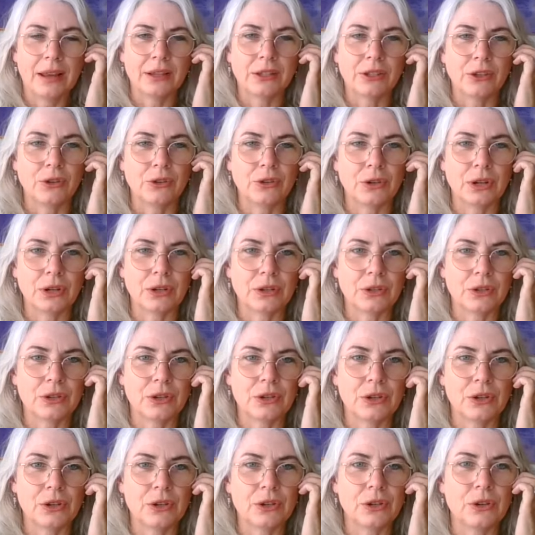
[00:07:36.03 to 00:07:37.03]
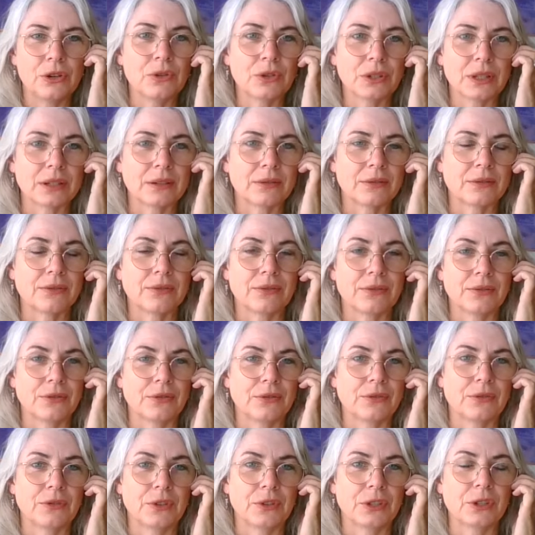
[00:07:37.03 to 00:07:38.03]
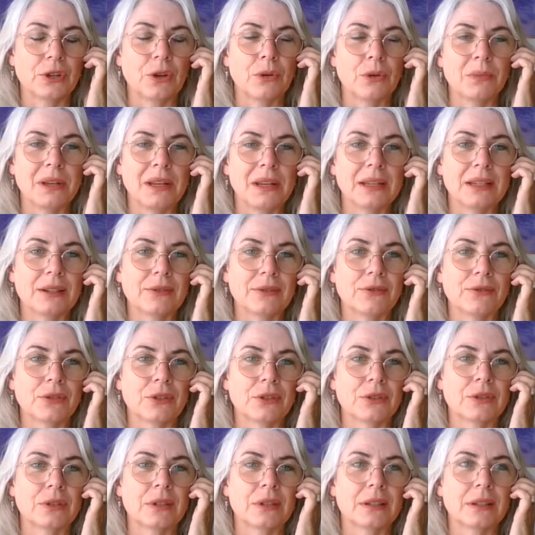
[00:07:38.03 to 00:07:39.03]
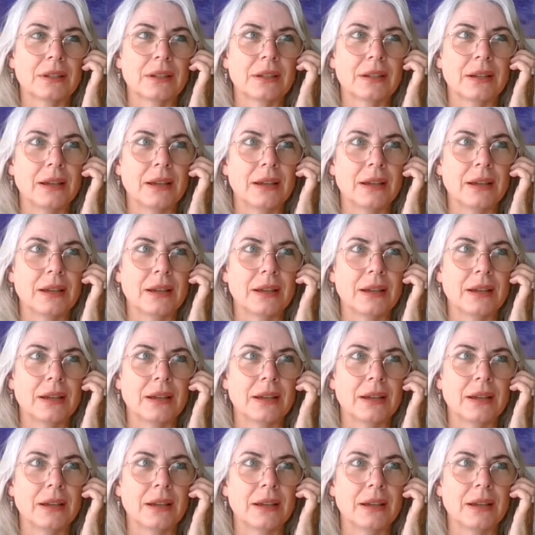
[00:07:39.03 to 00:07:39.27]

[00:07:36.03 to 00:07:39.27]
So you can use it for so many different